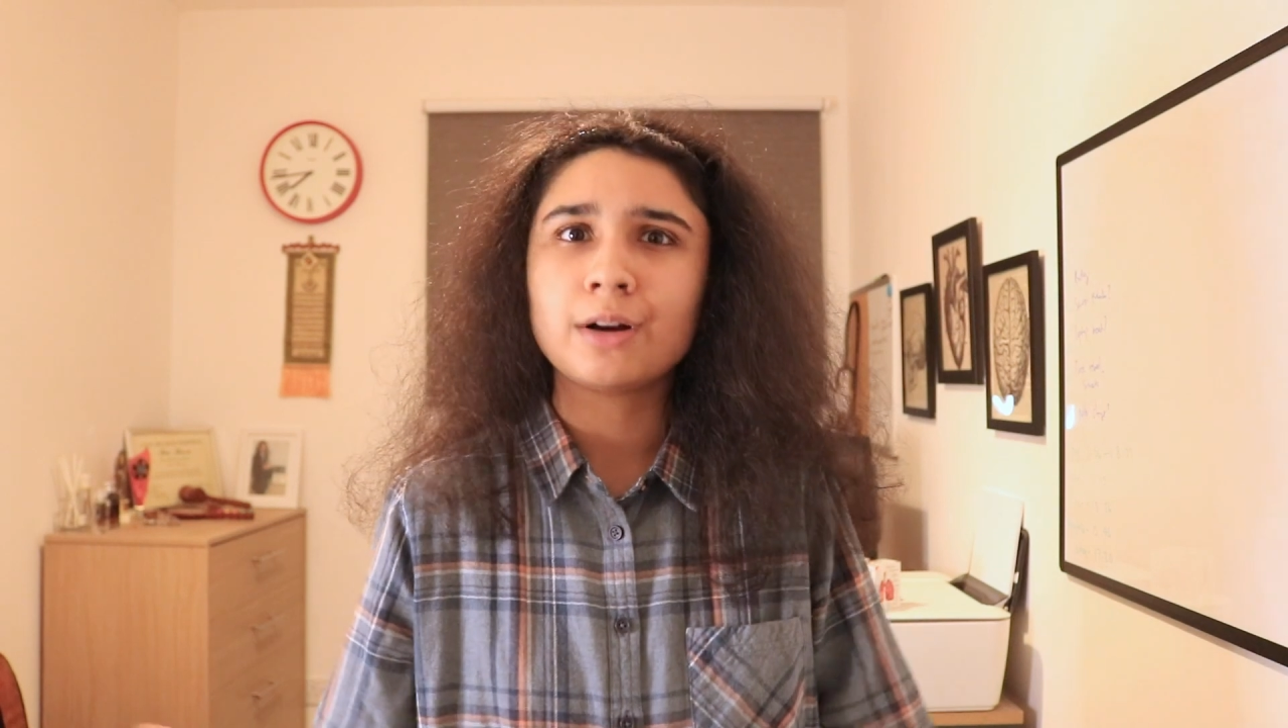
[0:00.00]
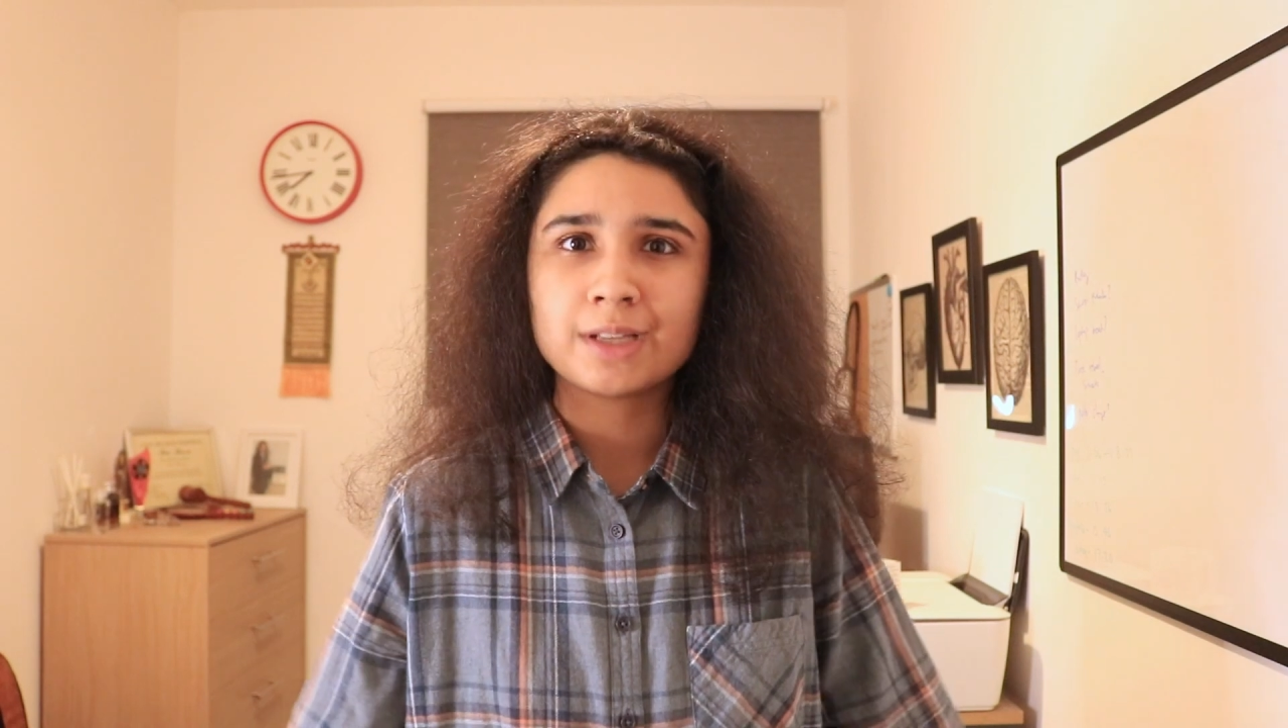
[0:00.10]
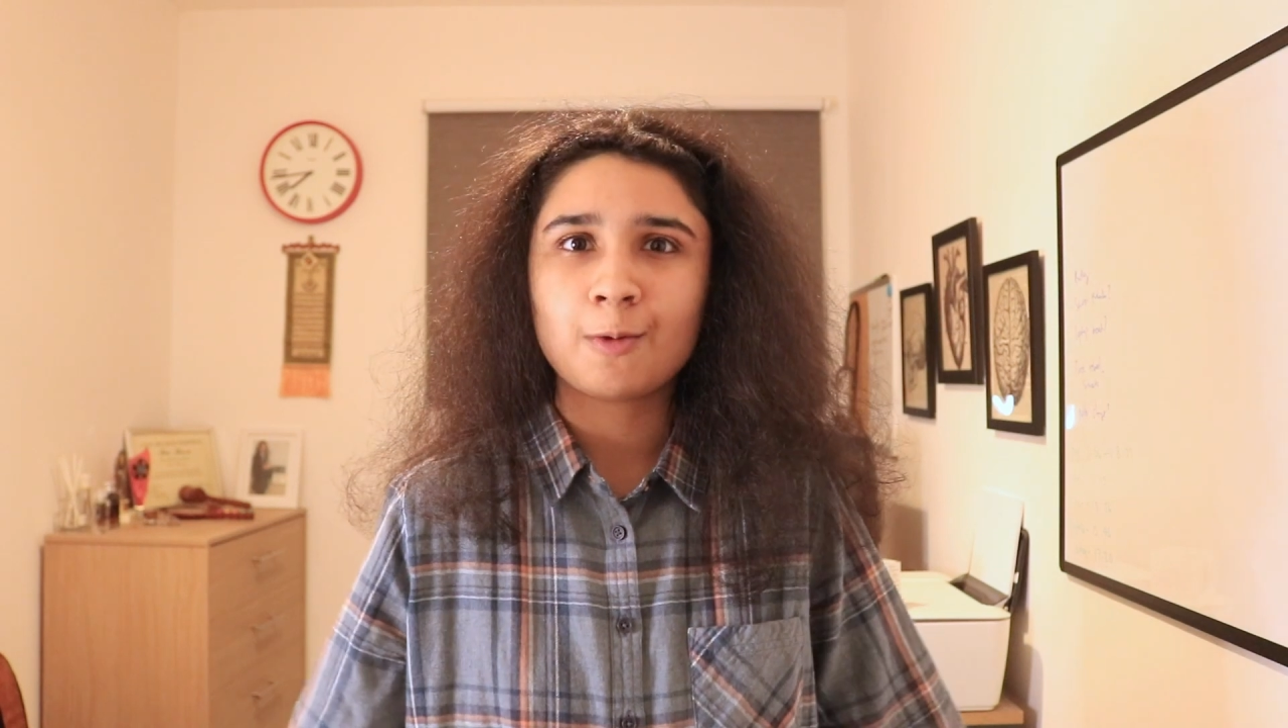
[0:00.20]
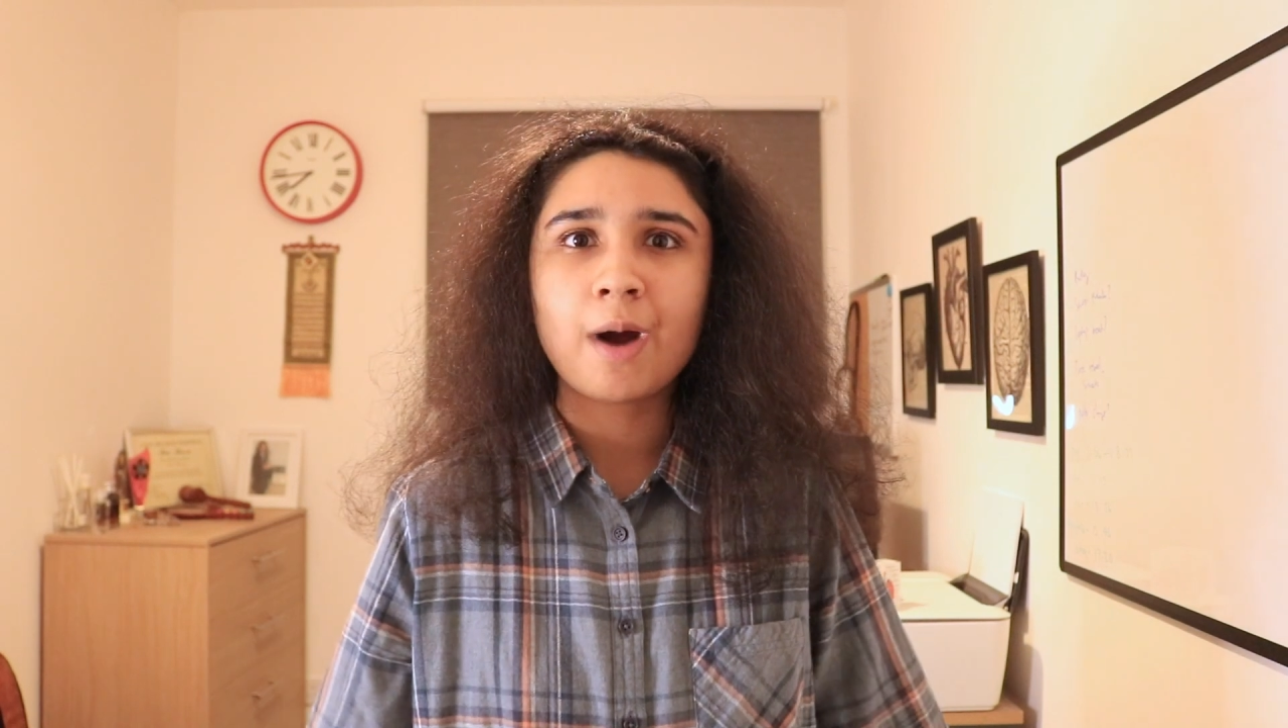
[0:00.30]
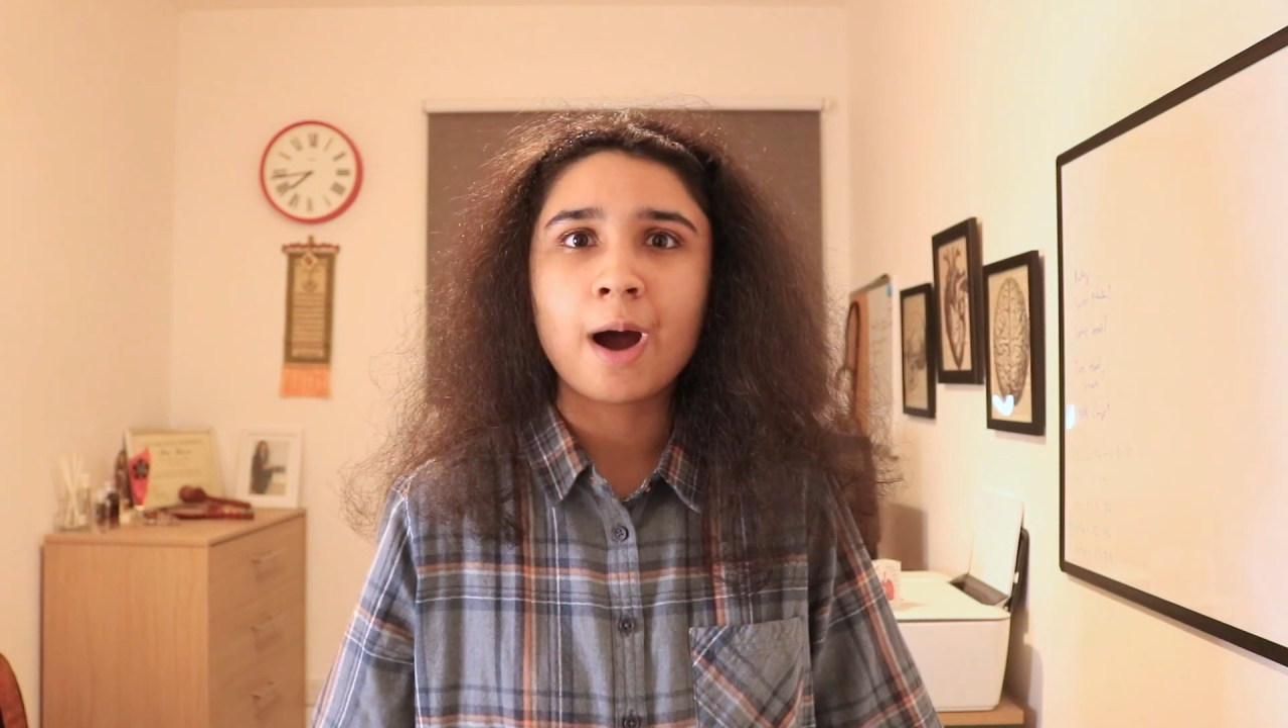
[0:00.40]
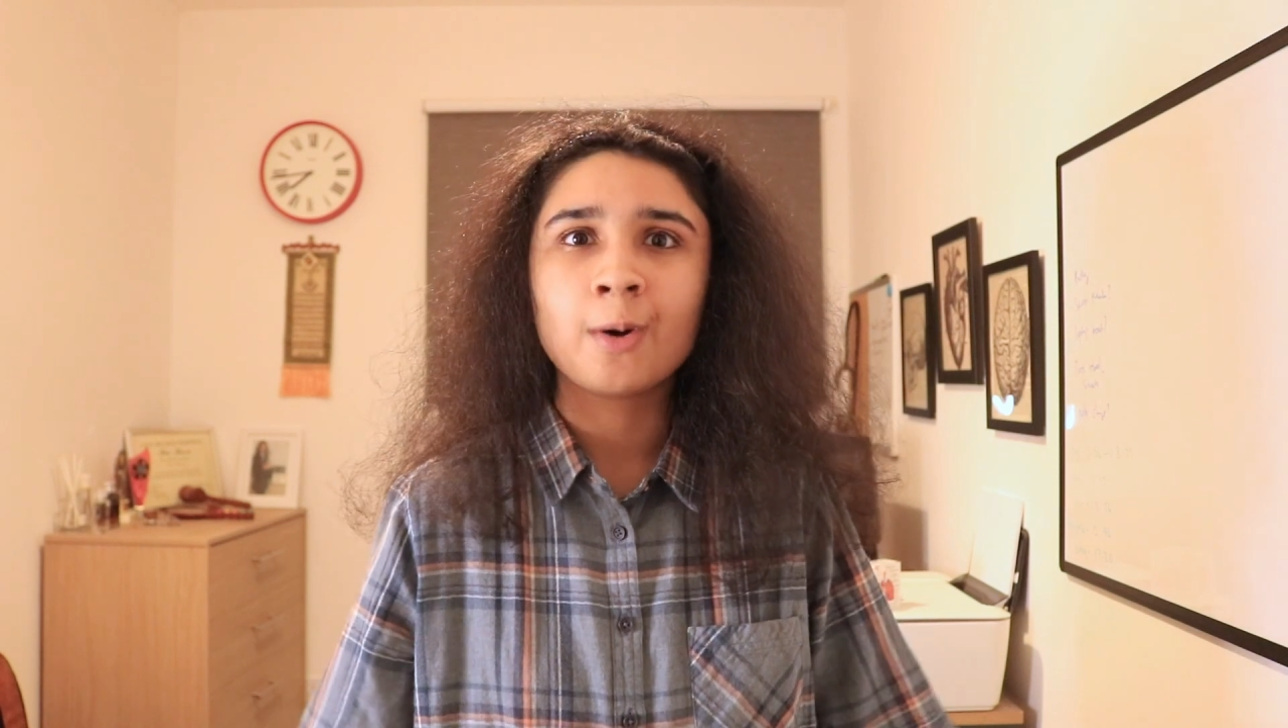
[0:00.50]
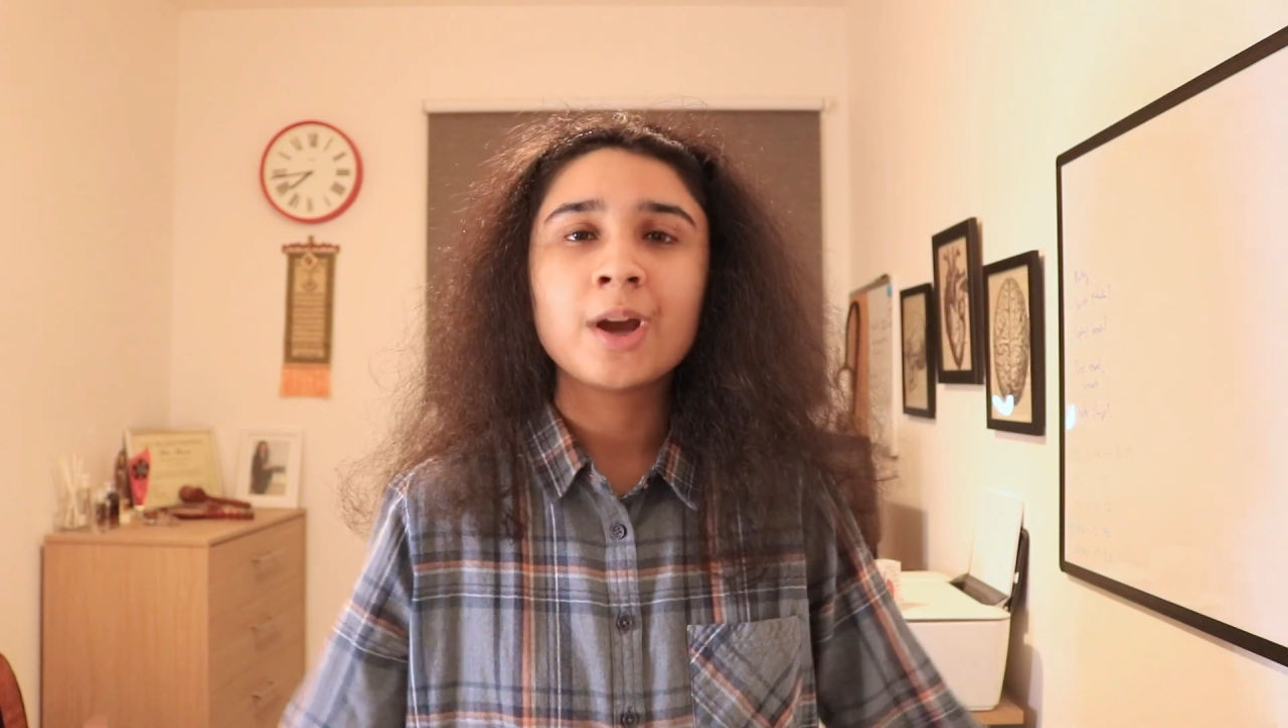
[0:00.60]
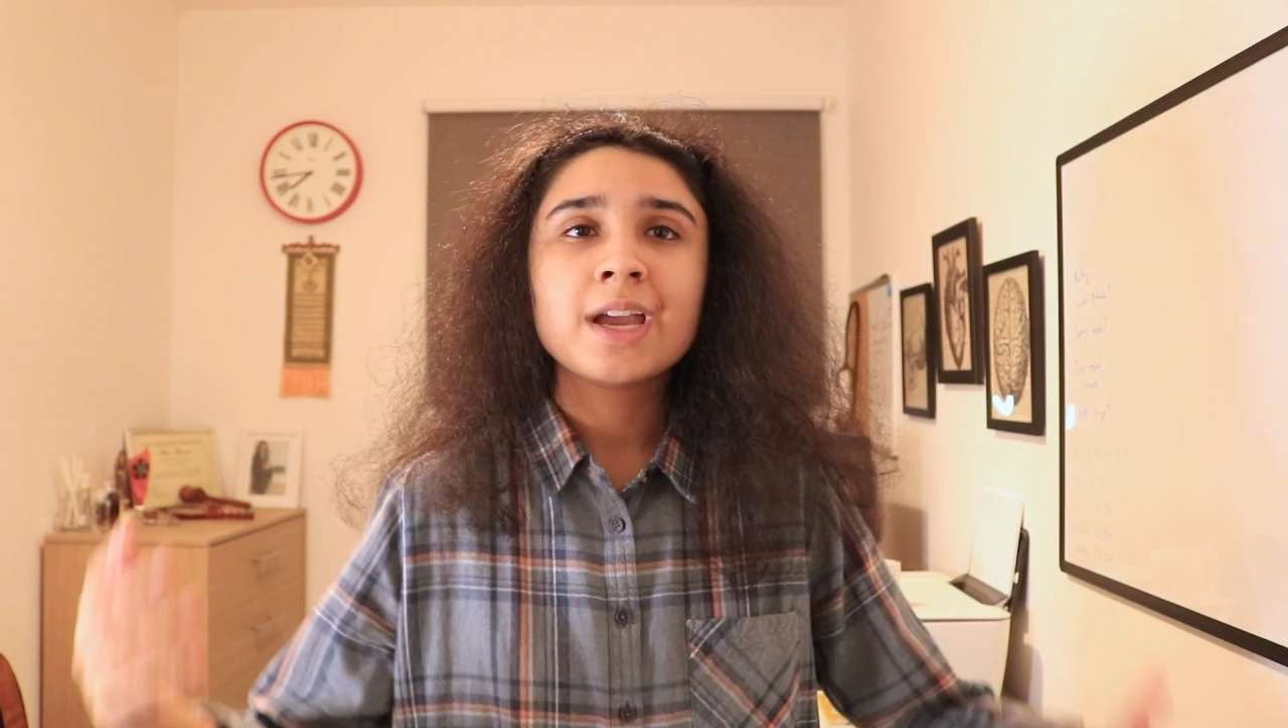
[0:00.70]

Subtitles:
I was like, wow,